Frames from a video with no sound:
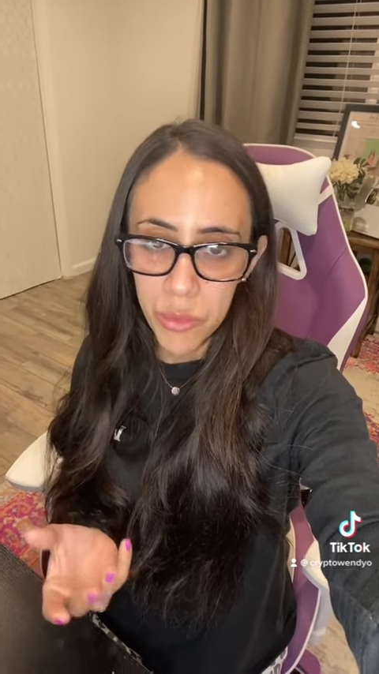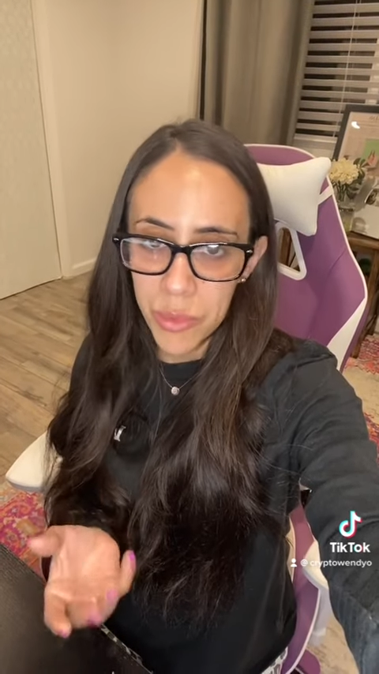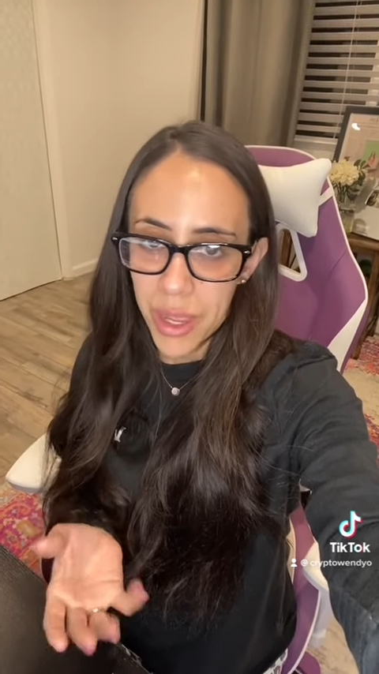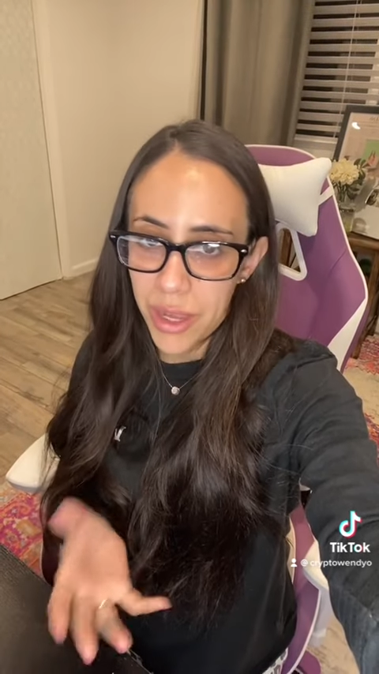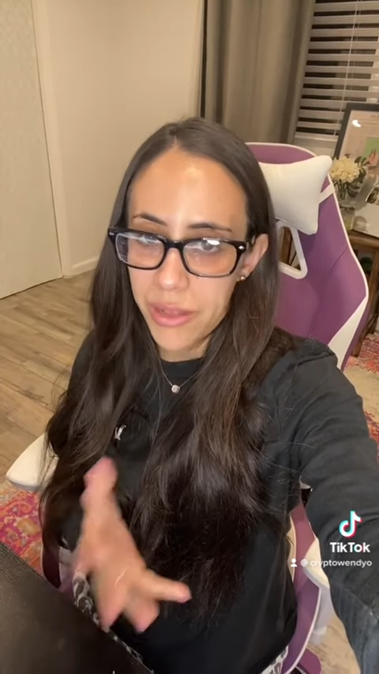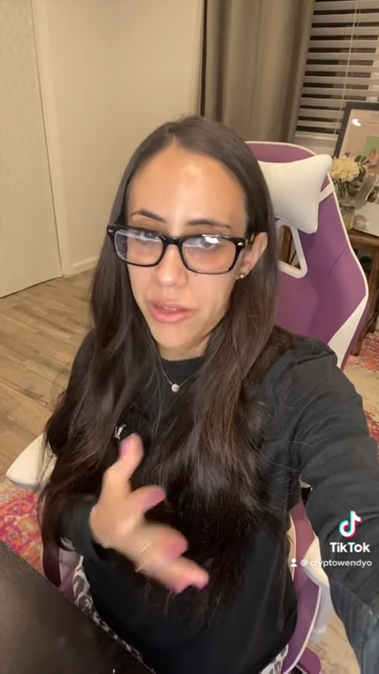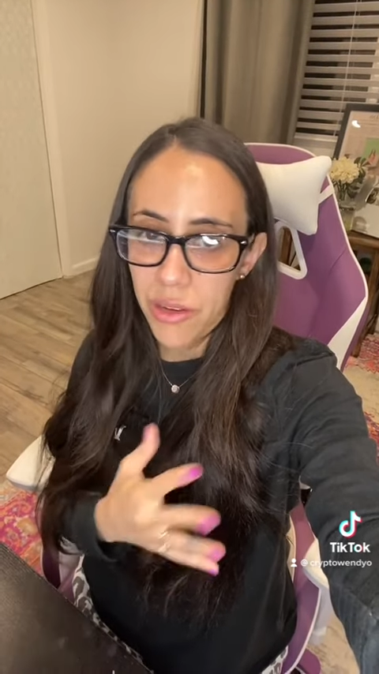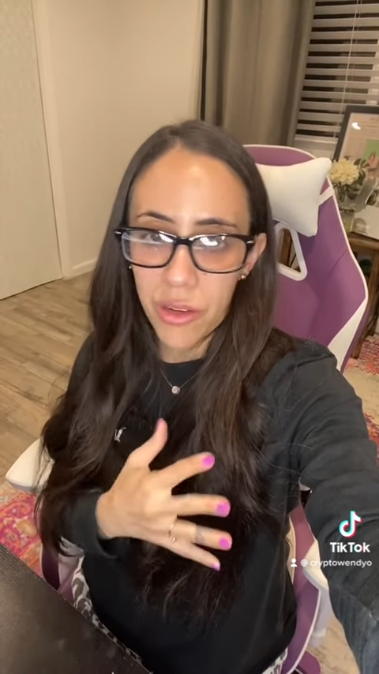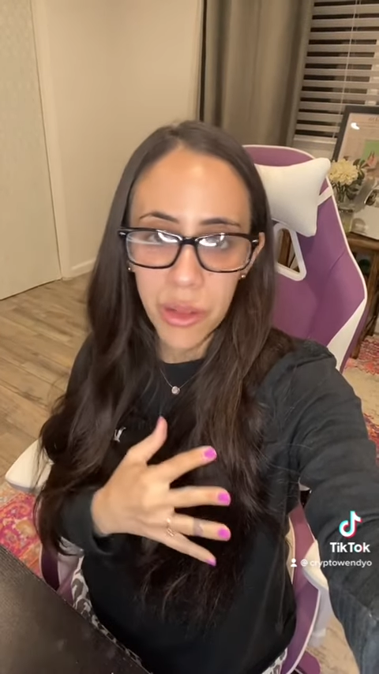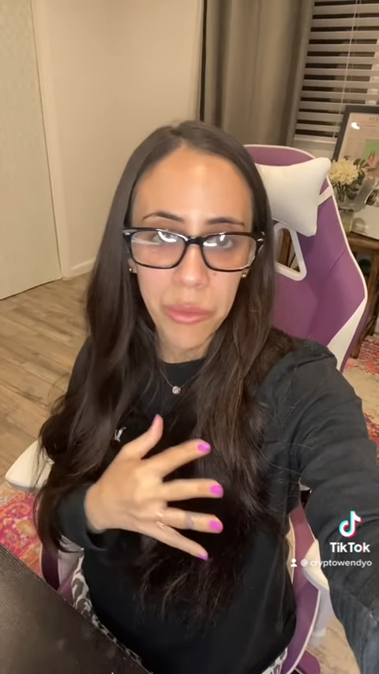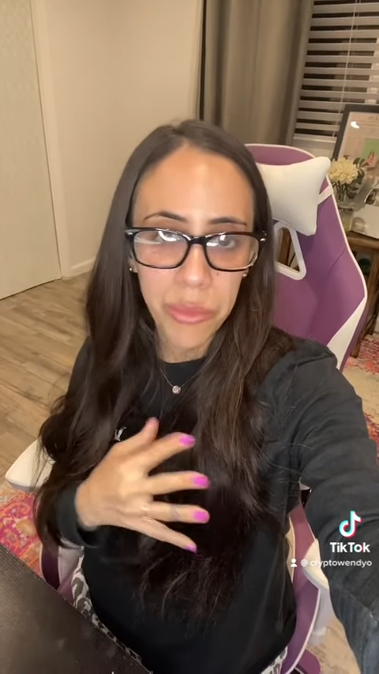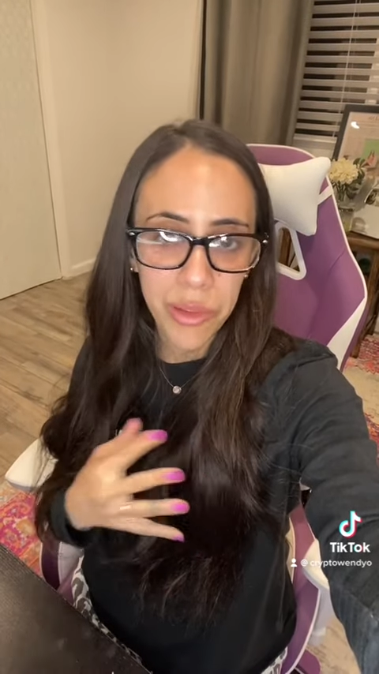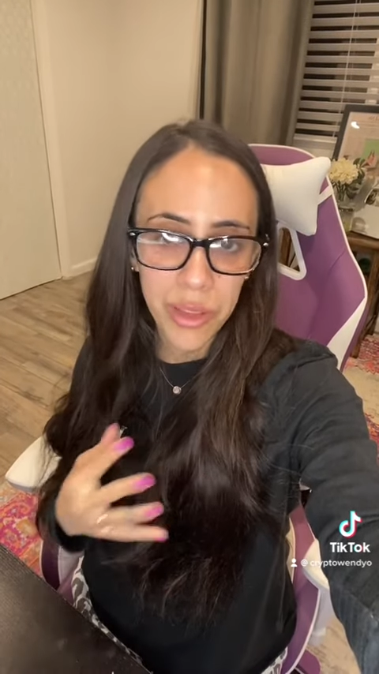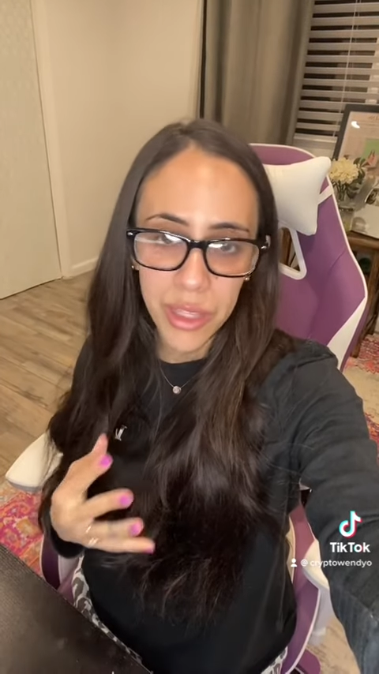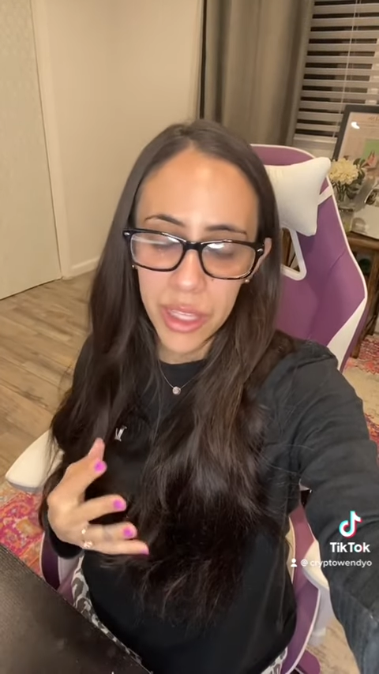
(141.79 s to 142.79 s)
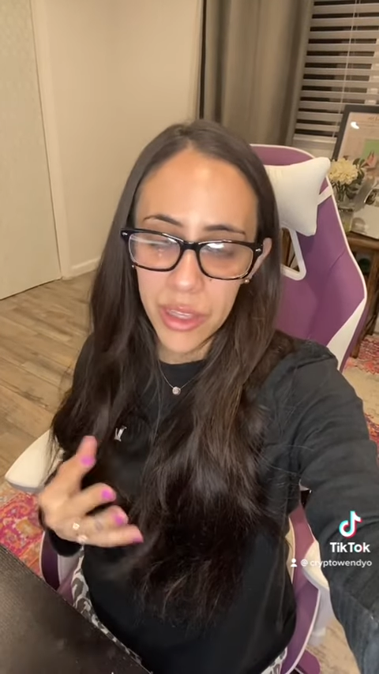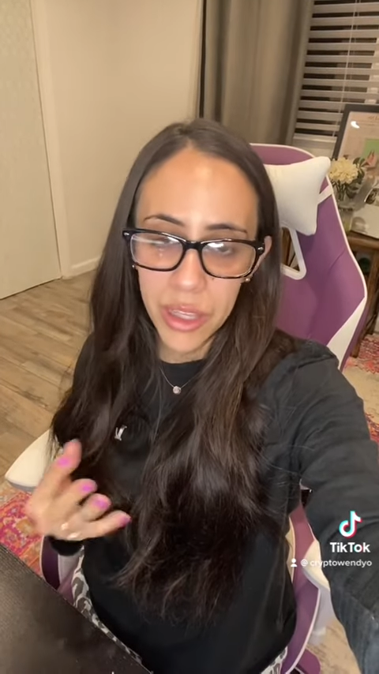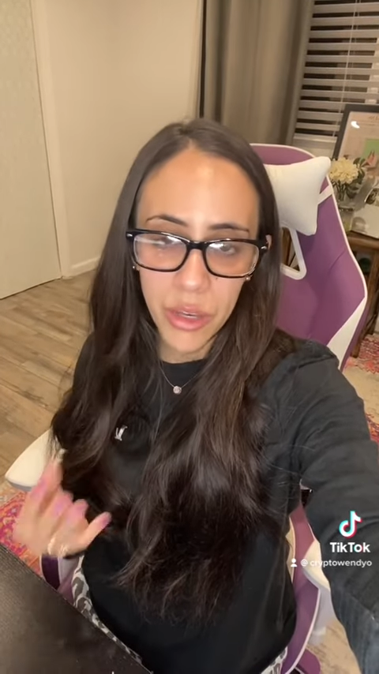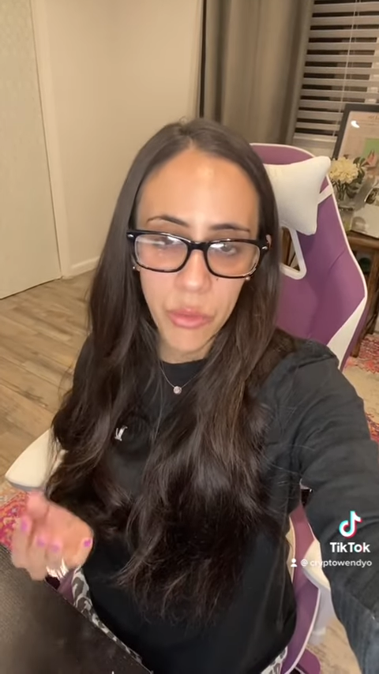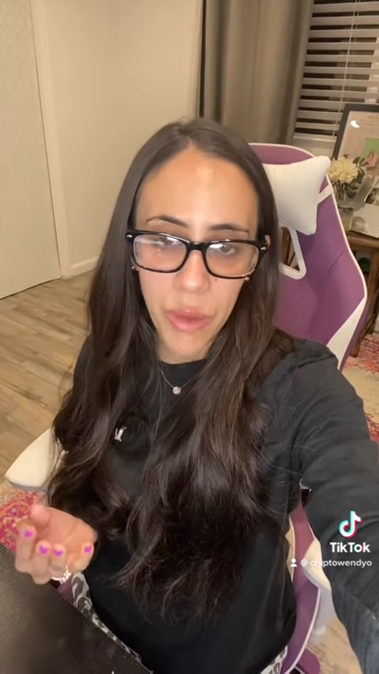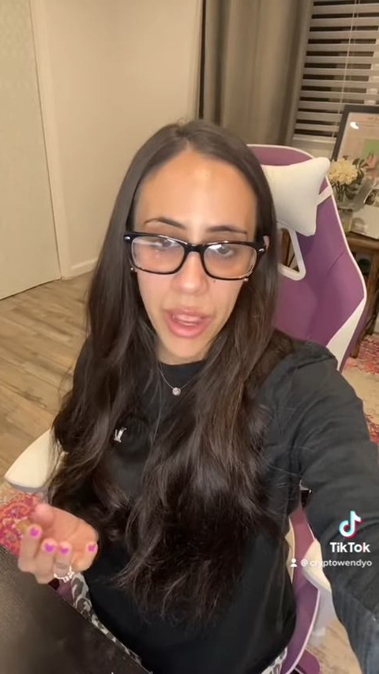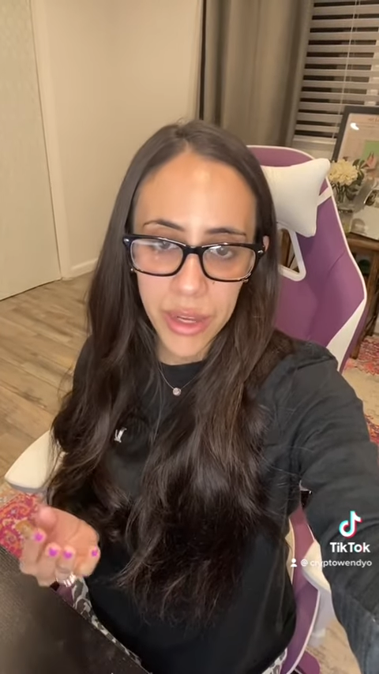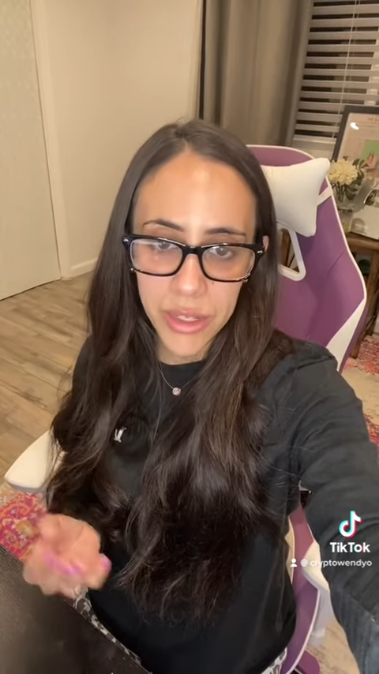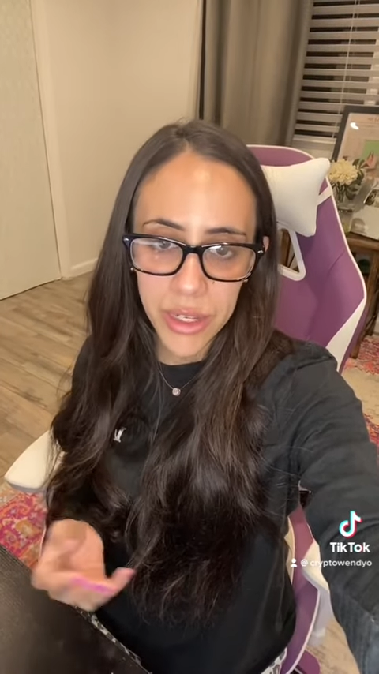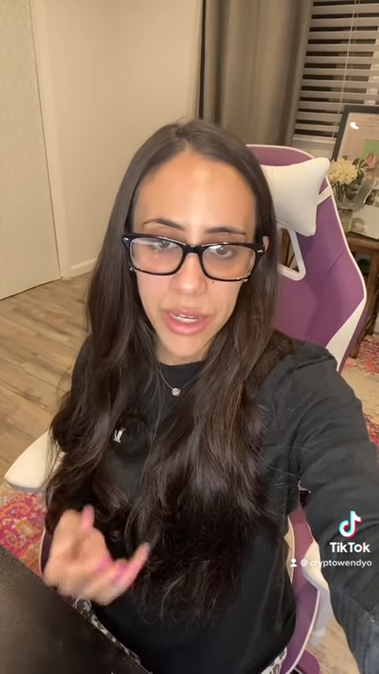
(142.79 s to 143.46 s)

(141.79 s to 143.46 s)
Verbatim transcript: bags are completely wrecked,